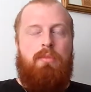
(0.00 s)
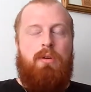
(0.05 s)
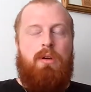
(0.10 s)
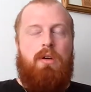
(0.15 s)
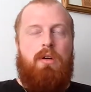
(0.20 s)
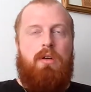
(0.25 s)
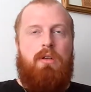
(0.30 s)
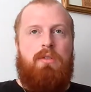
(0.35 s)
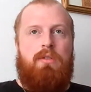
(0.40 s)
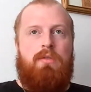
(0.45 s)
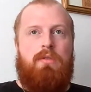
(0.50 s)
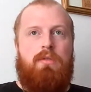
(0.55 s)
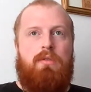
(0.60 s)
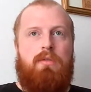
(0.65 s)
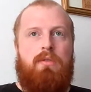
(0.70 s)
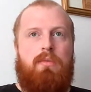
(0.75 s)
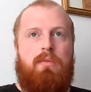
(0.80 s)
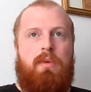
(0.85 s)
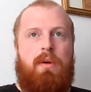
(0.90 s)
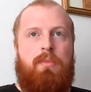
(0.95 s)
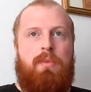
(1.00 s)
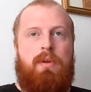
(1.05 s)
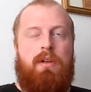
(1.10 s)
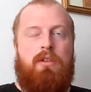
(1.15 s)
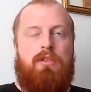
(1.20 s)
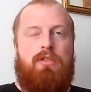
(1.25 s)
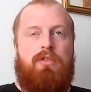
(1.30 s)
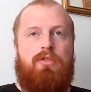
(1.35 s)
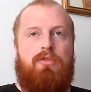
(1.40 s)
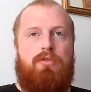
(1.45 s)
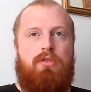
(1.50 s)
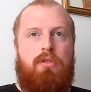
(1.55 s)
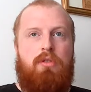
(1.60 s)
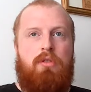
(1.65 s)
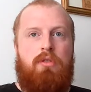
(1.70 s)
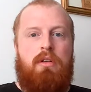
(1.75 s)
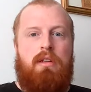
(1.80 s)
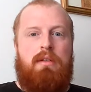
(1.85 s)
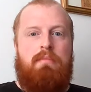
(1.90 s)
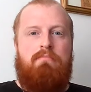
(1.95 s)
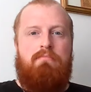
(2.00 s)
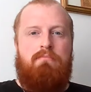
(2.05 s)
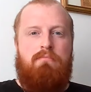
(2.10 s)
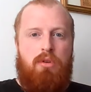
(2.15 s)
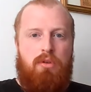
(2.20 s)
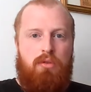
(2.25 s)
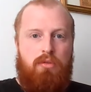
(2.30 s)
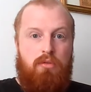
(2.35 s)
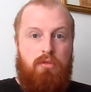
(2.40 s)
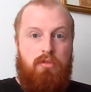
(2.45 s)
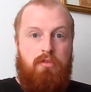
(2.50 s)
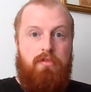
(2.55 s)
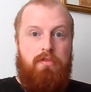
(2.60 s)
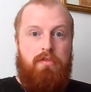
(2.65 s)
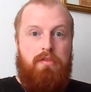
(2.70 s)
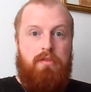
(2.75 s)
Because when we are truly moved